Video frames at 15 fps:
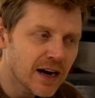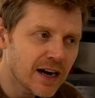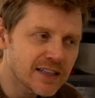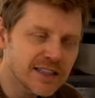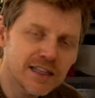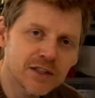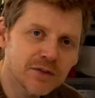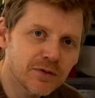I
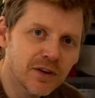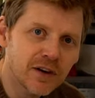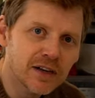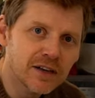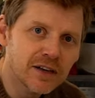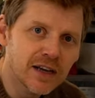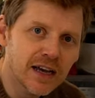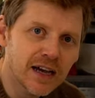tend to
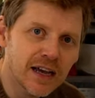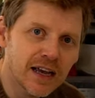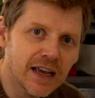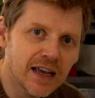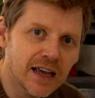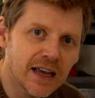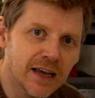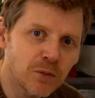find that
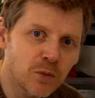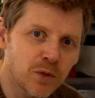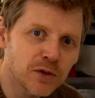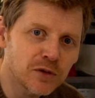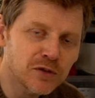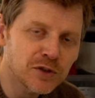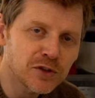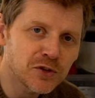it
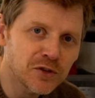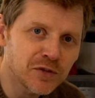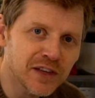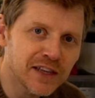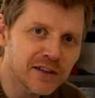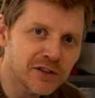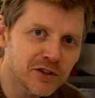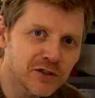will sort of
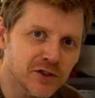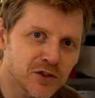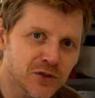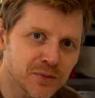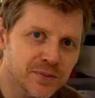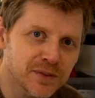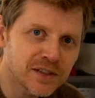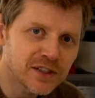kill your
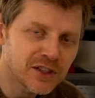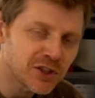subs.